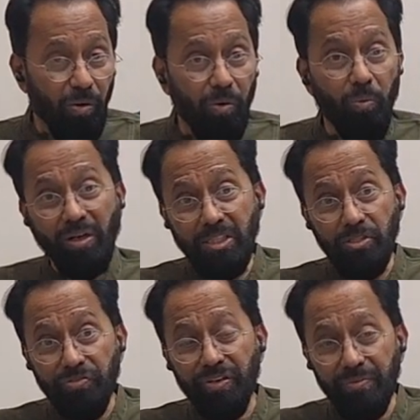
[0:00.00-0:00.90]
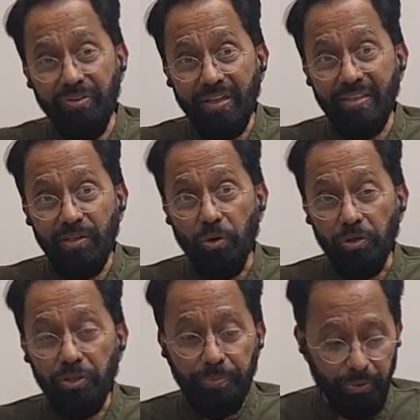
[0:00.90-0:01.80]
What has the film finally
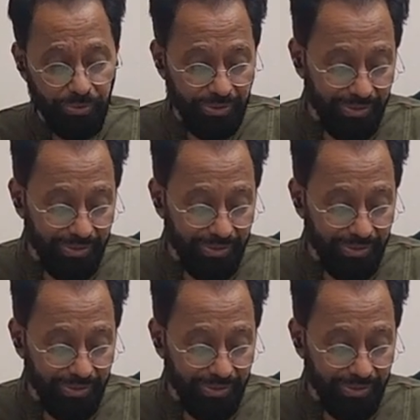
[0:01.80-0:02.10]
contributed?